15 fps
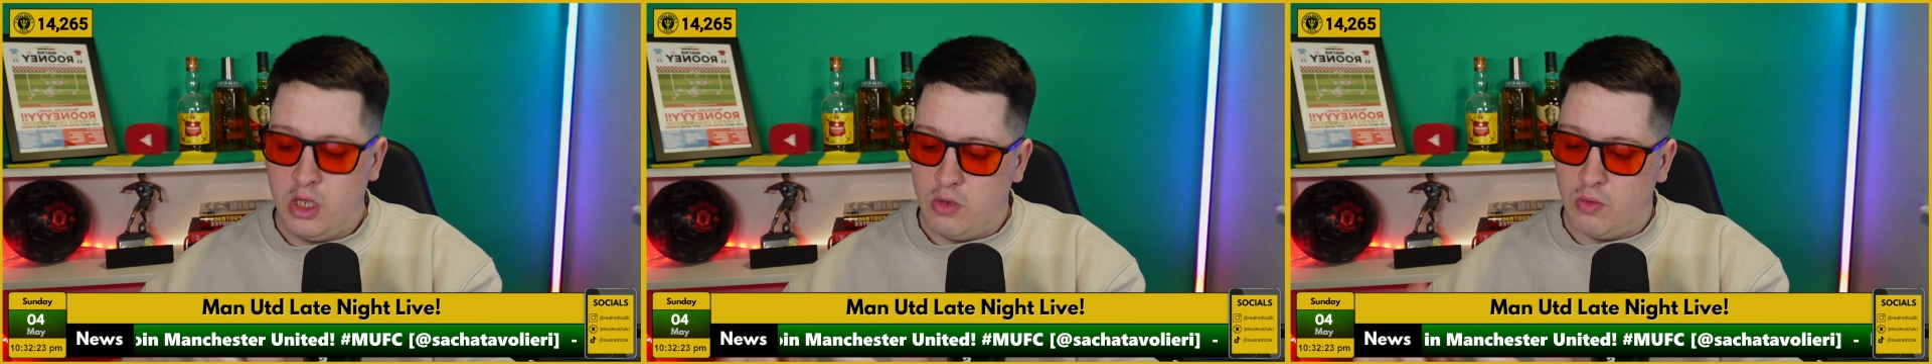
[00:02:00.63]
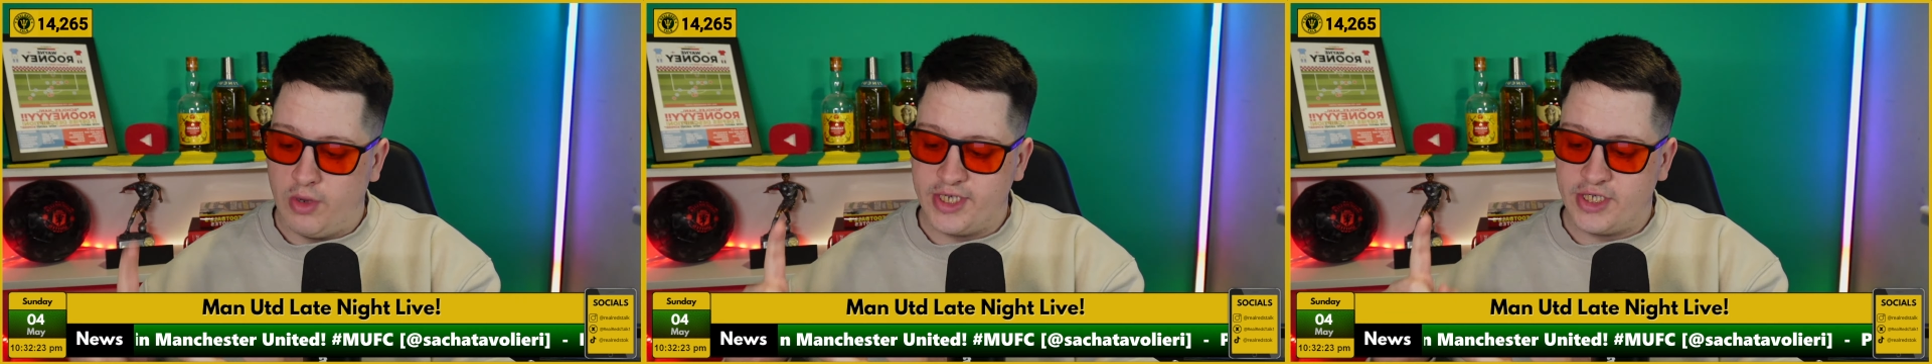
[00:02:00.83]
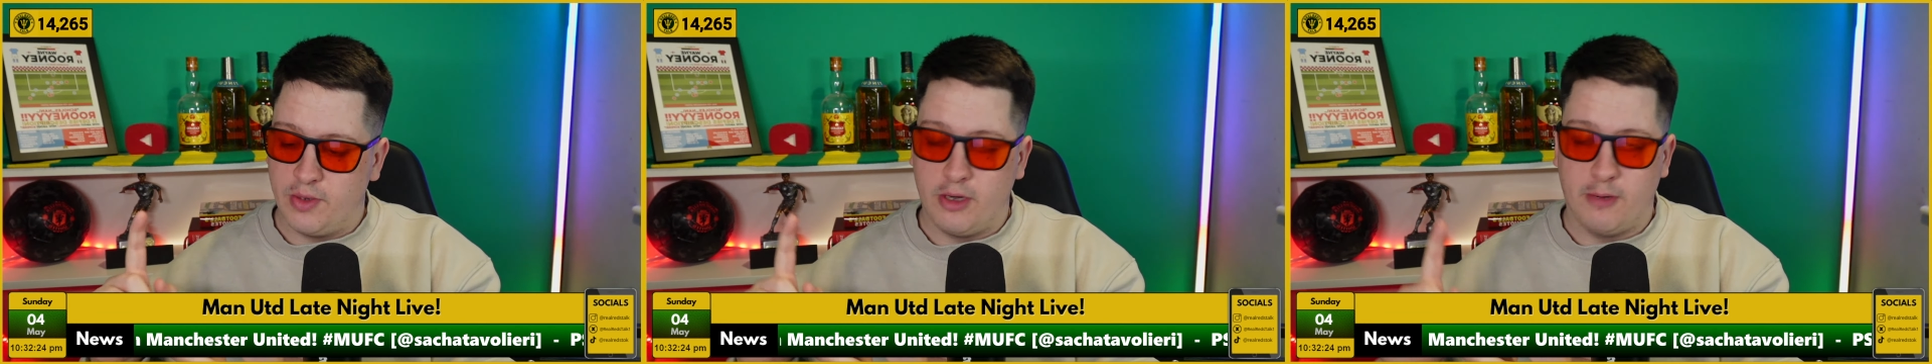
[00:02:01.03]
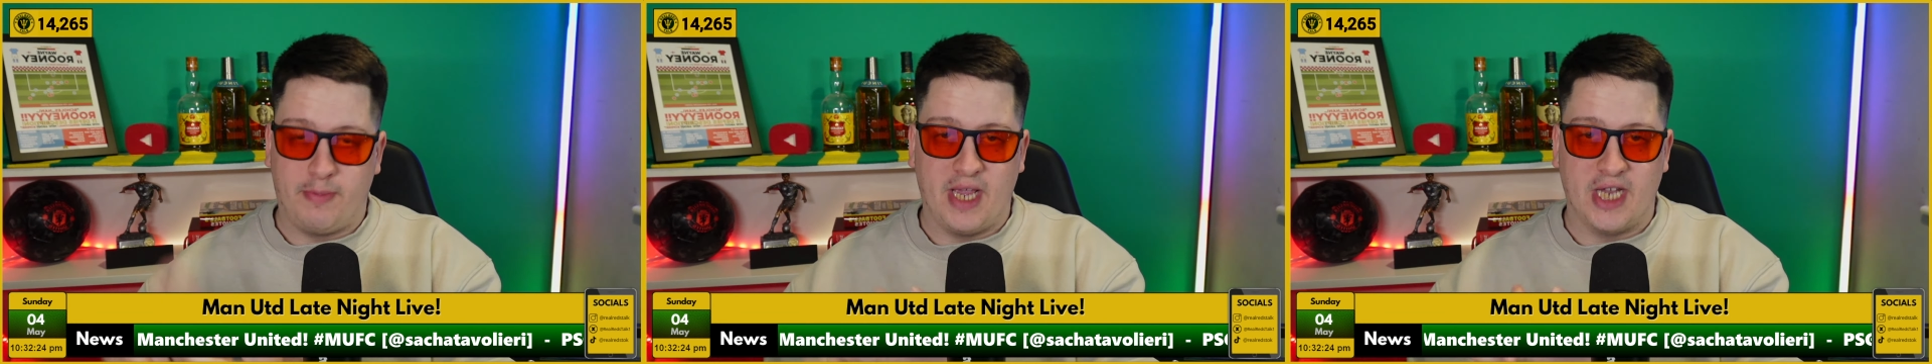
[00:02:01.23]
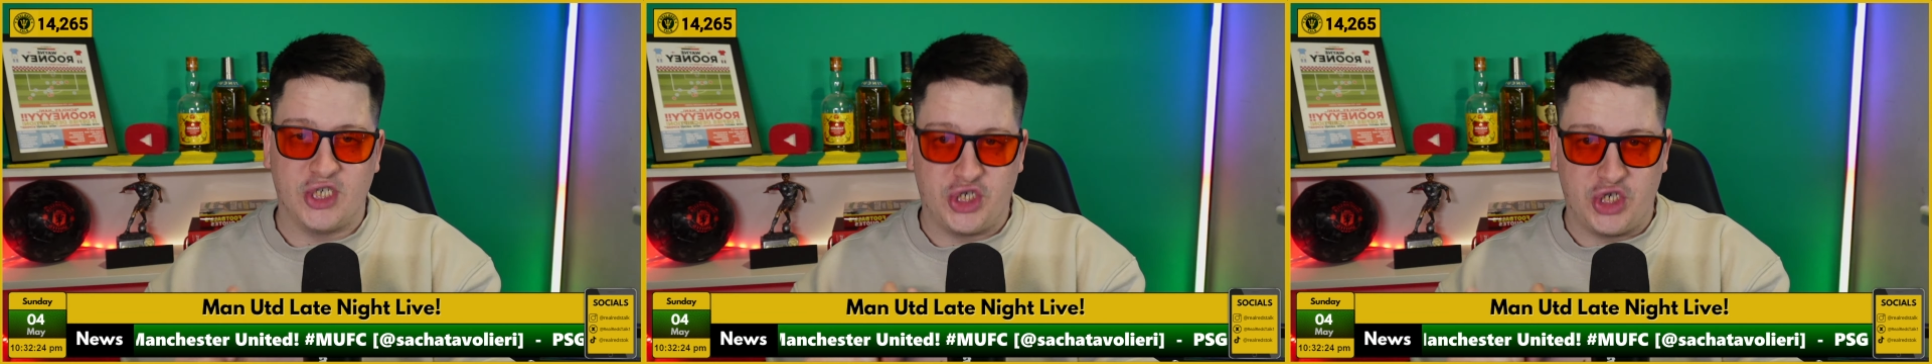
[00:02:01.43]
what he's doing at
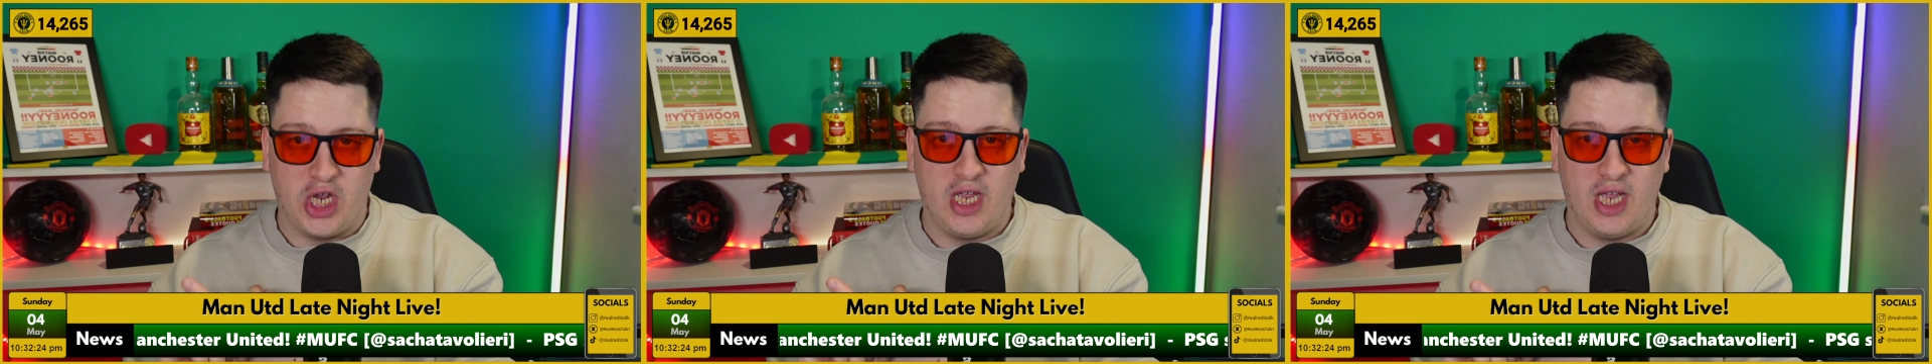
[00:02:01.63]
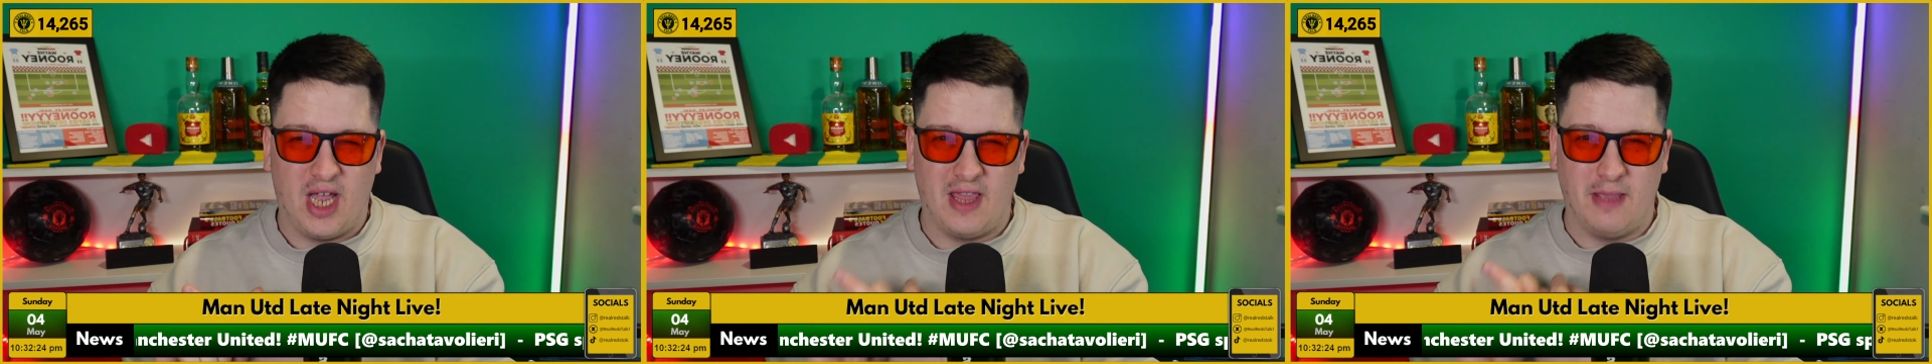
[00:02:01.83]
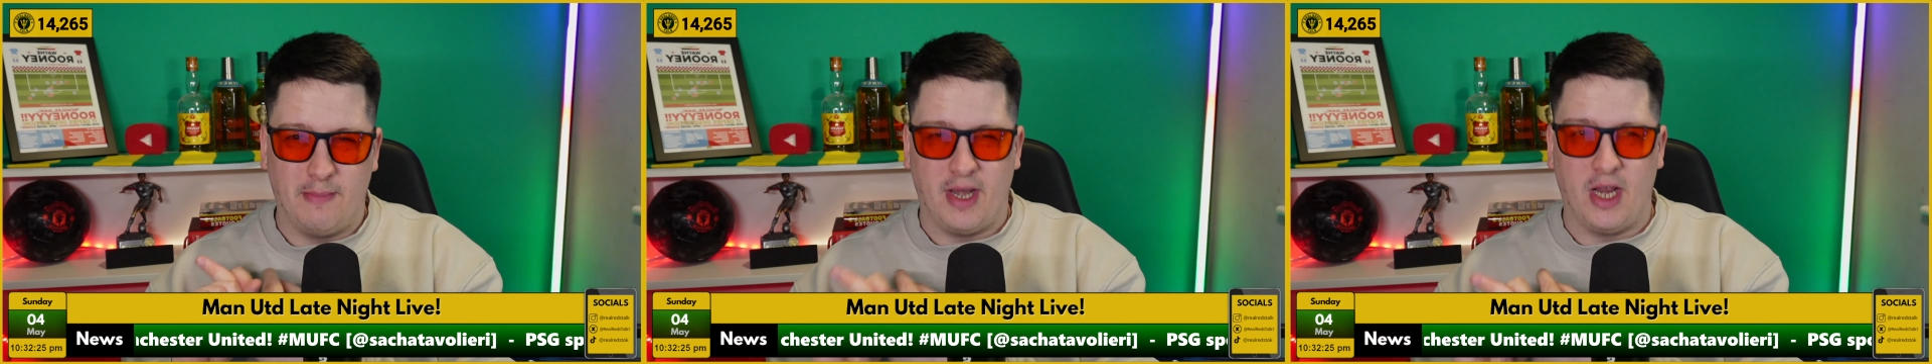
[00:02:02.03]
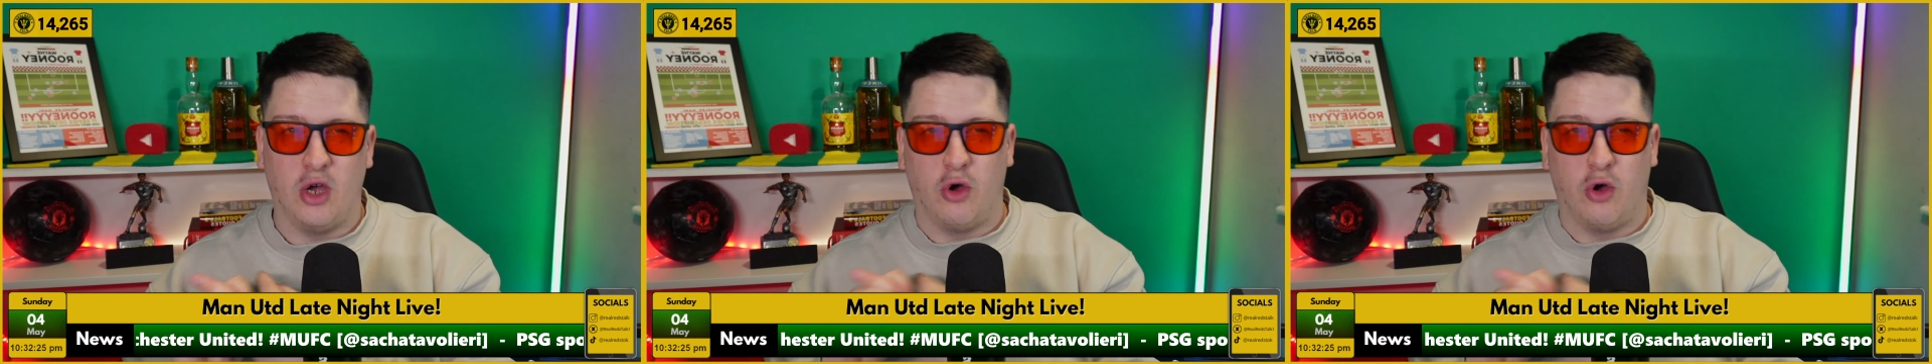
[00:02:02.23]
PSG at the minute,